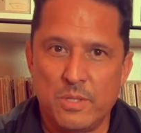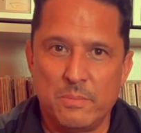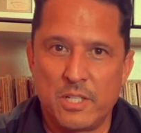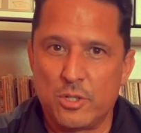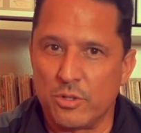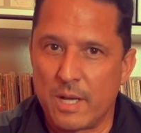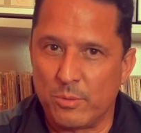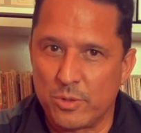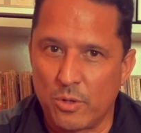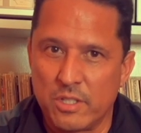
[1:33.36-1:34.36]
and making sure that
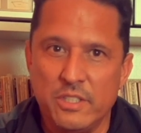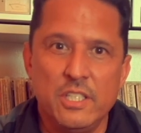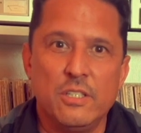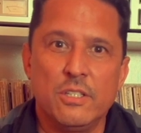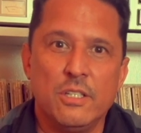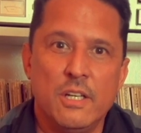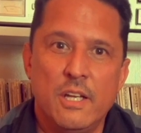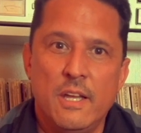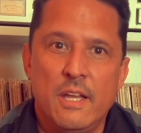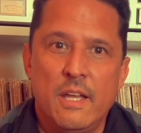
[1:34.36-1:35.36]
was all clear.
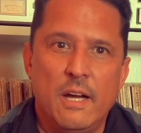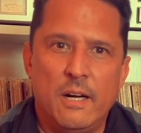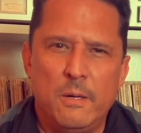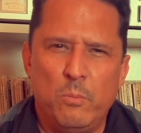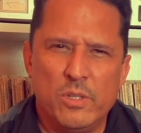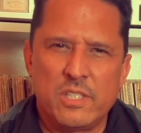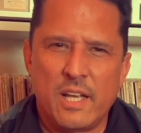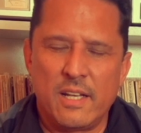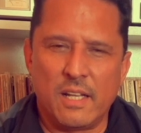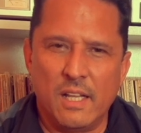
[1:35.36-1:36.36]
Once I
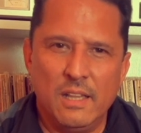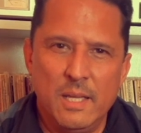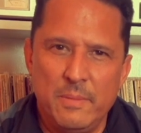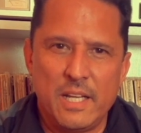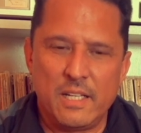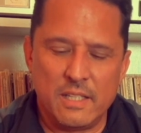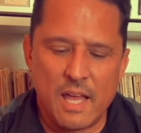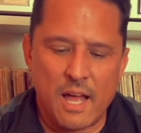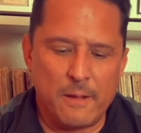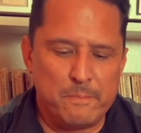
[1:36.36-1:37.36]
had eliminated
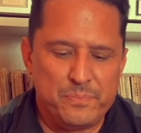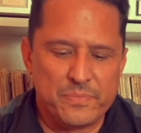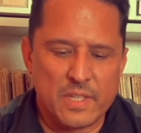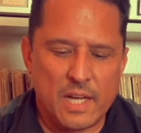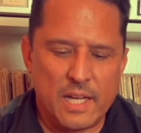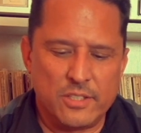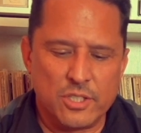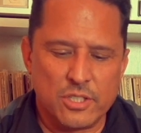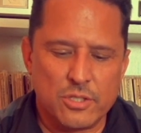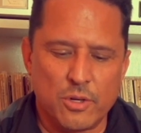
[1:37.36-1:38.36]
that, I had
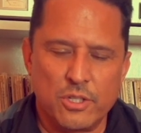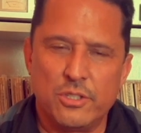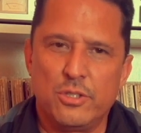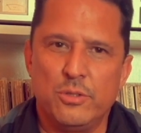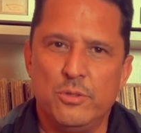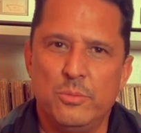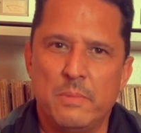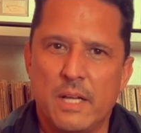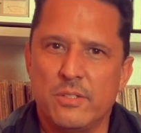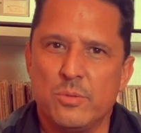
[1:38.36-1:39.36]
just started to
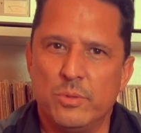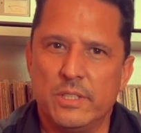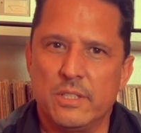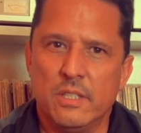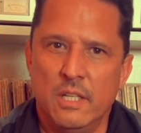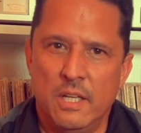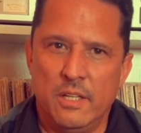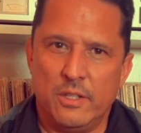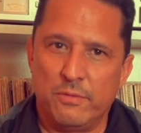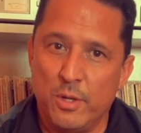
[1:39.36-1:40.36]
mess with
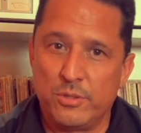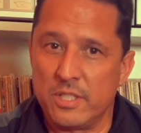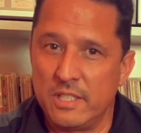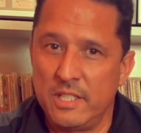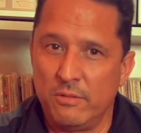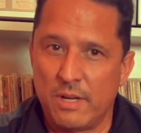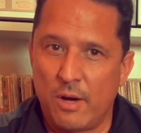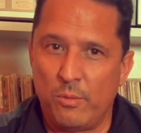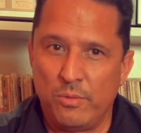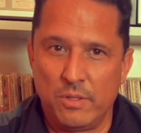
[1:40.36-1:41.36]
the floats and the needle valve.